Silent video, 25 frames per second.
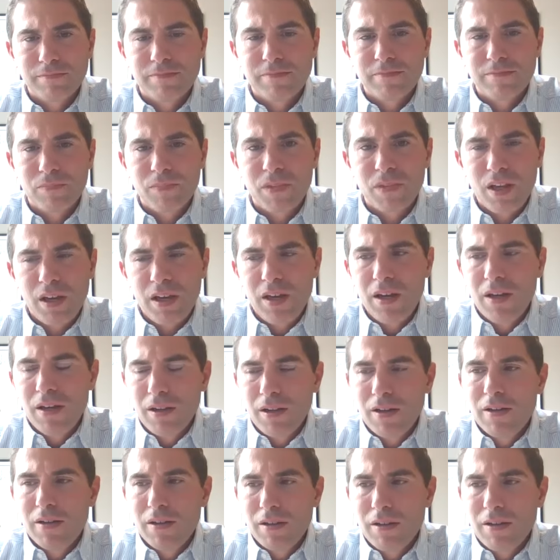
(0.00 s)

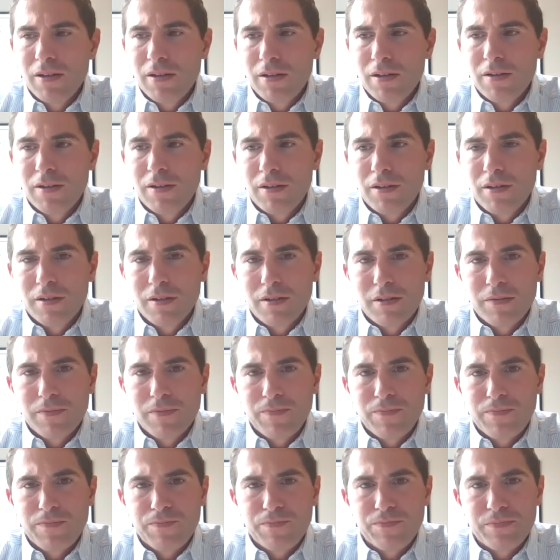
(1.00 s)

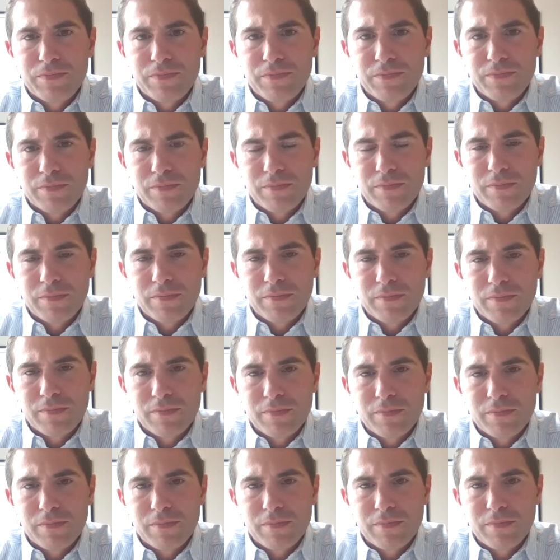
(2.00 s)

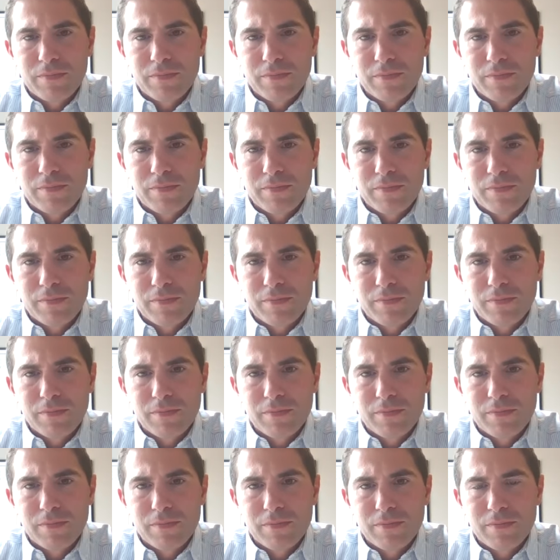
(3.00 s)

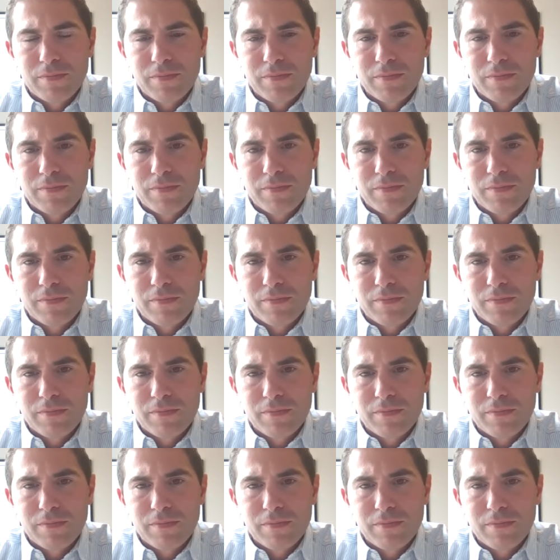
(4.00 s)
(silent)